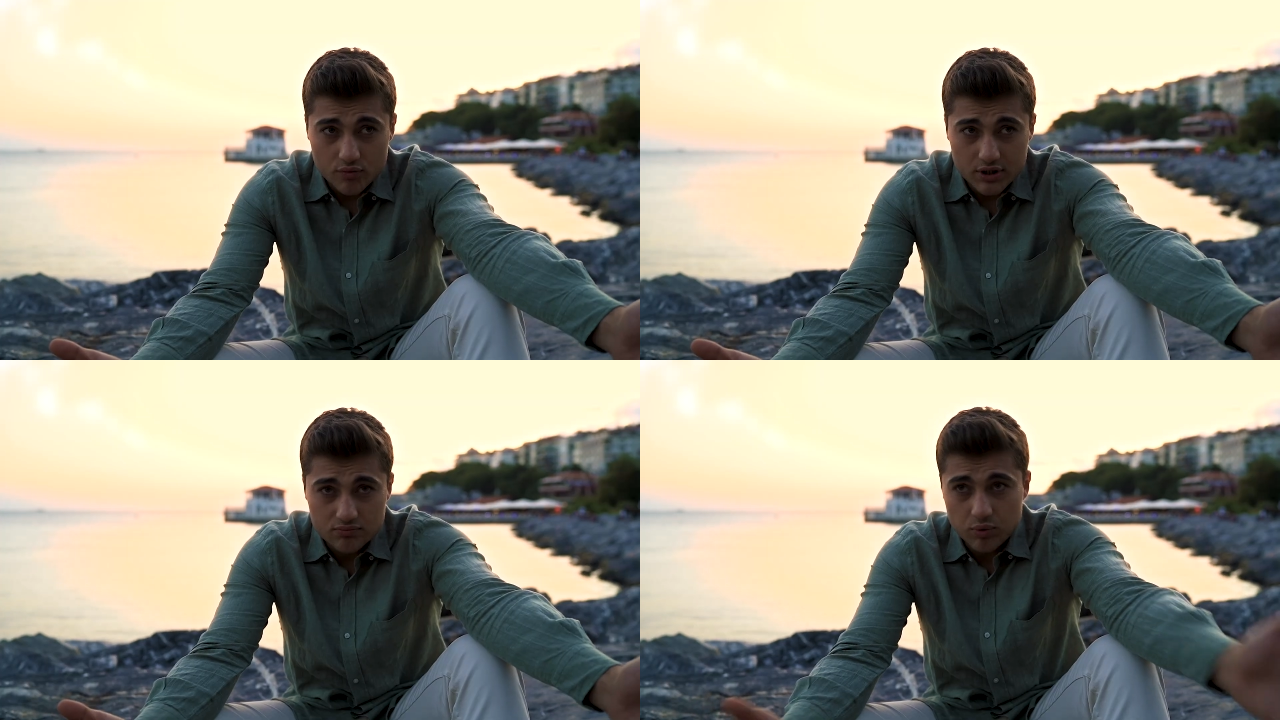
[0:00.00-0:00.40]

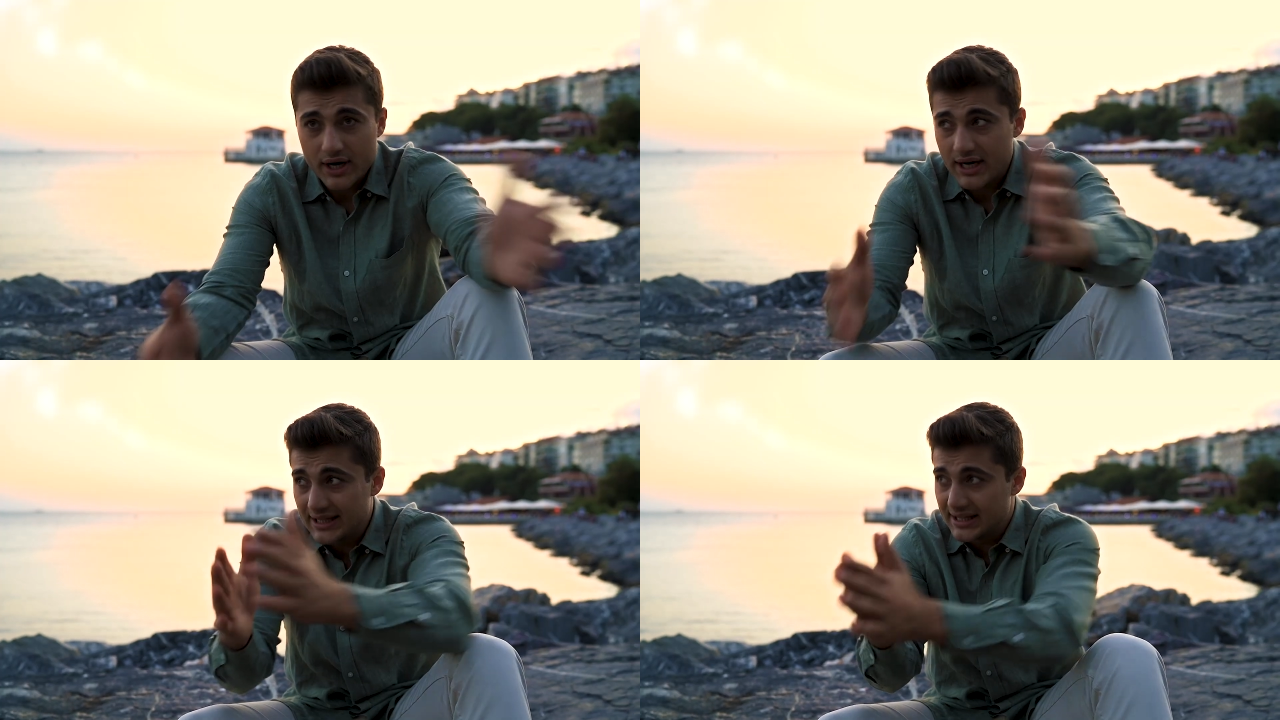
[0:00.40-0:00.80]
would
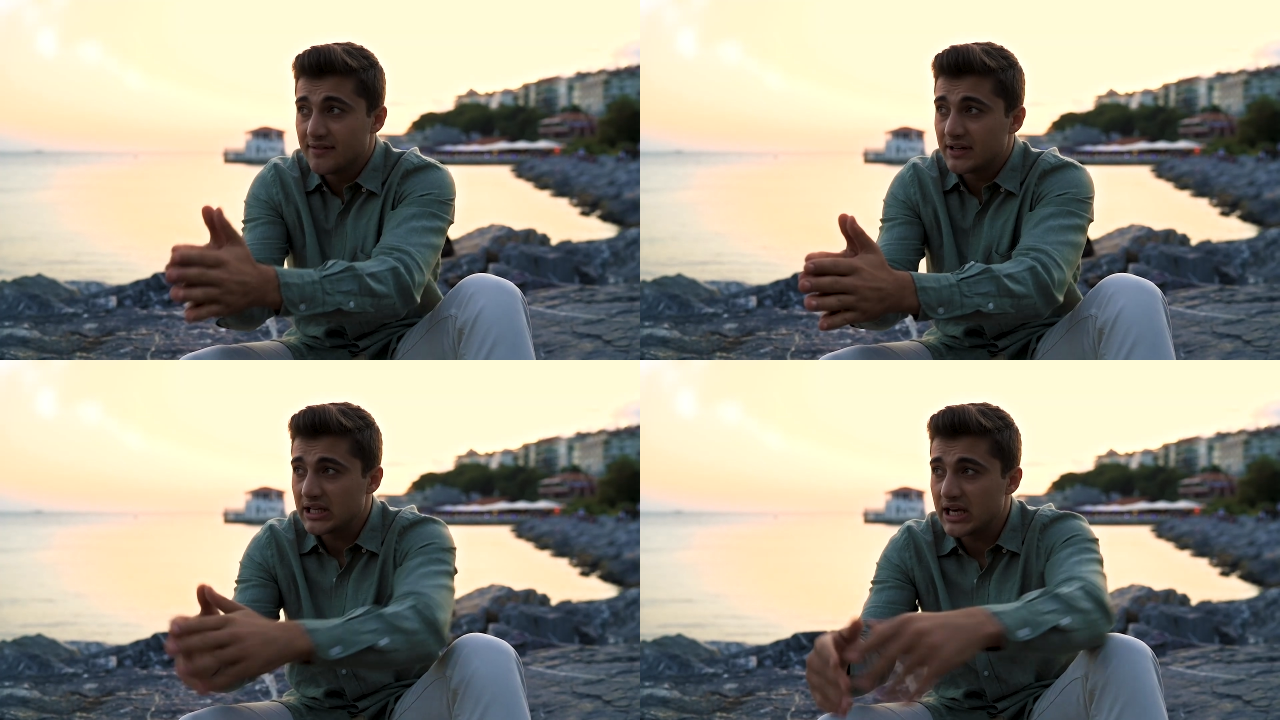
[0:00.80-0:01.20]
want to
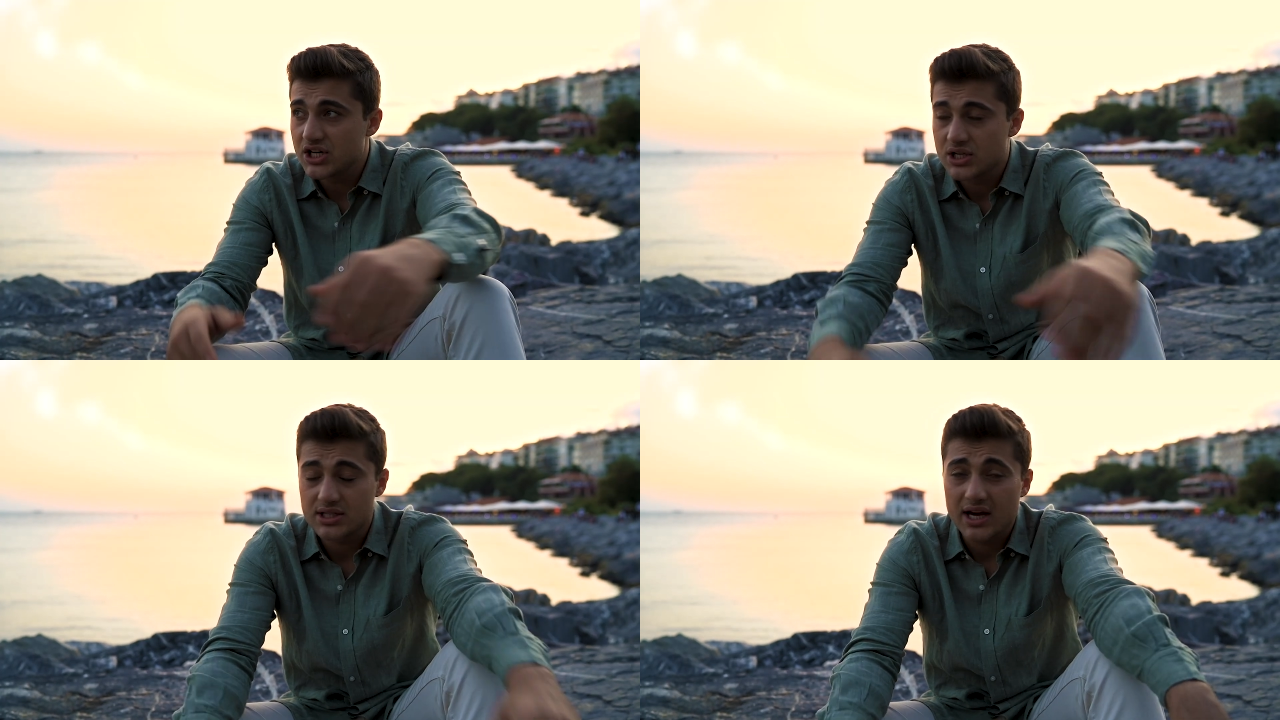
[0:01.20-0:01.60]
live in the
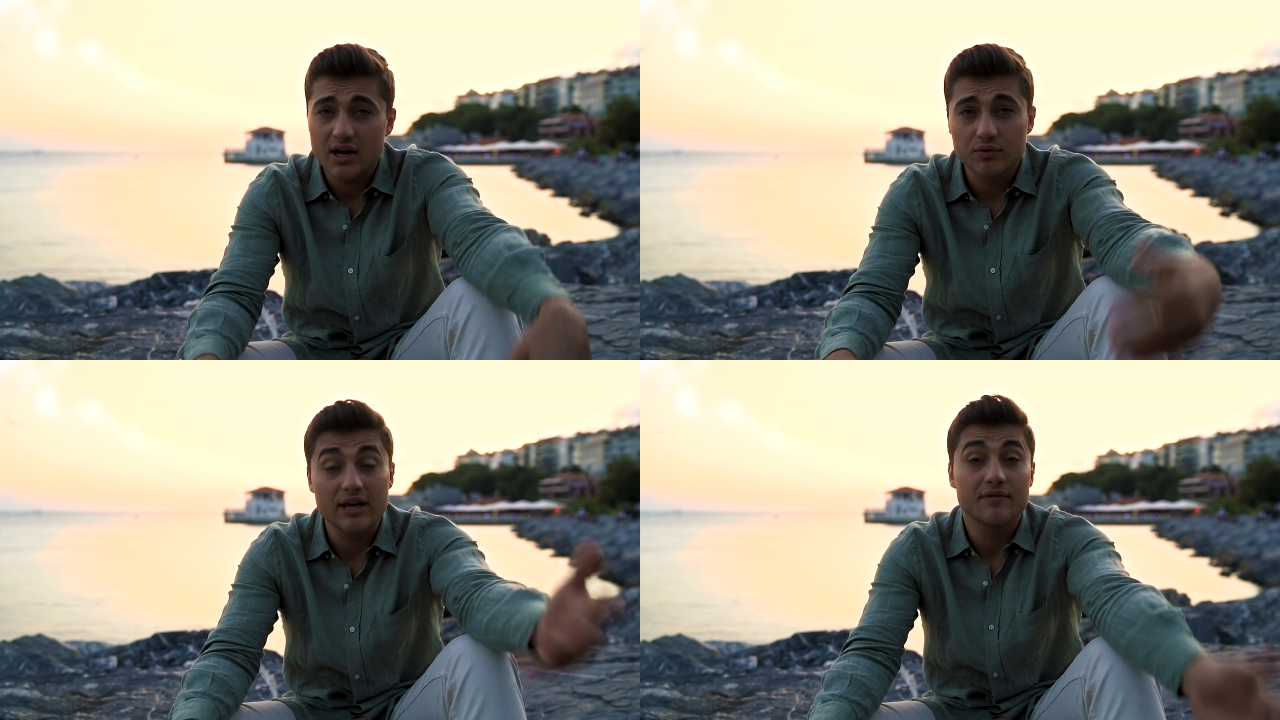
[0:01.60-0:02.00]
Asian side,
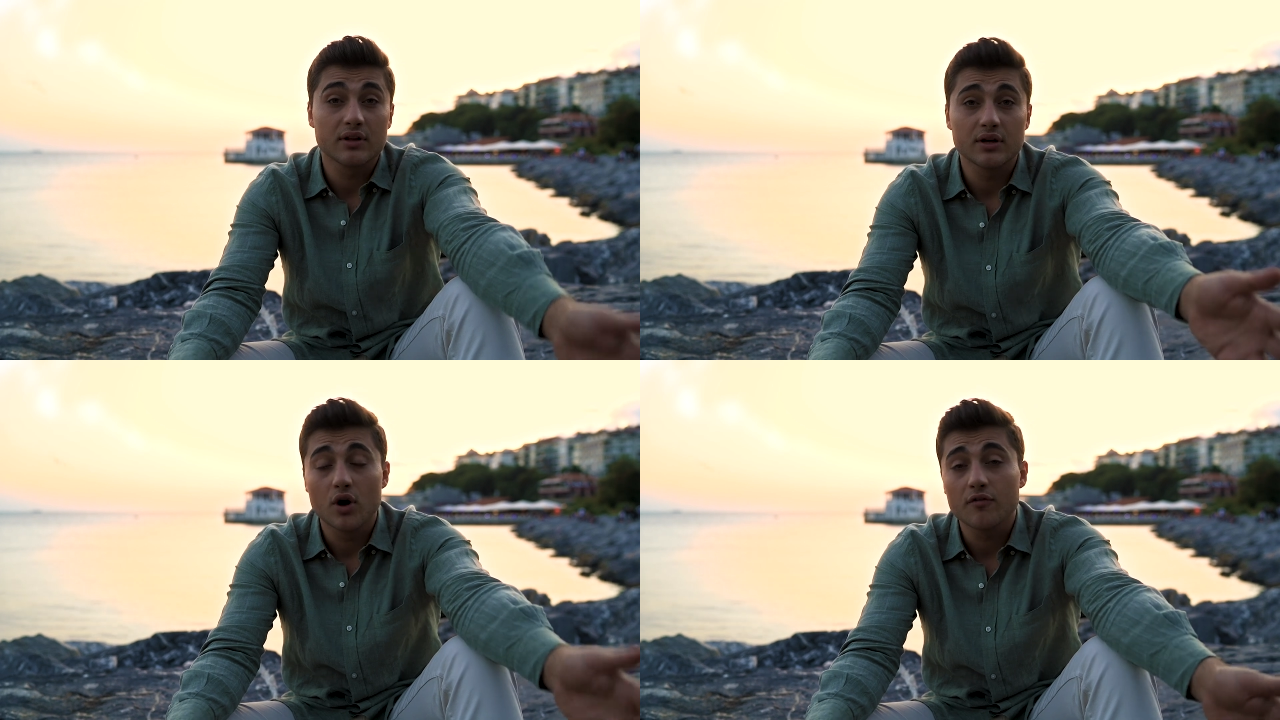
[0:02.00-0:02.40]
I would
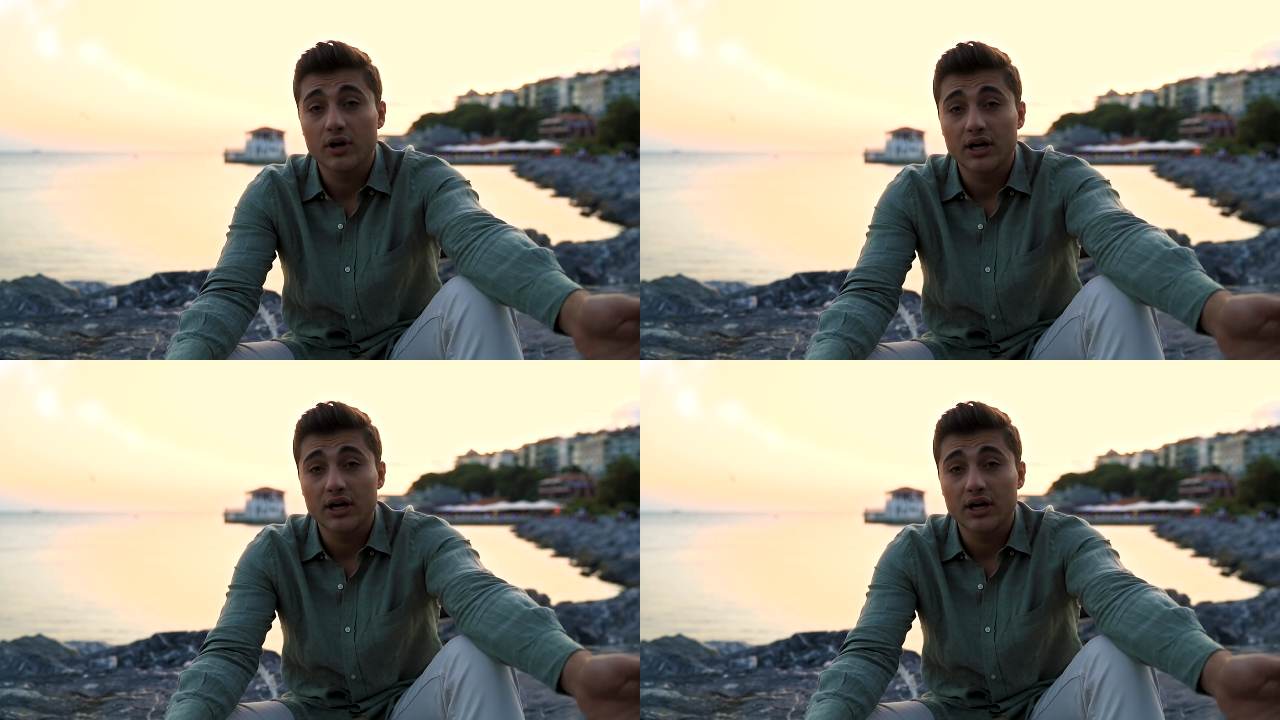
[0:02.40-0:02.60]
definitely go for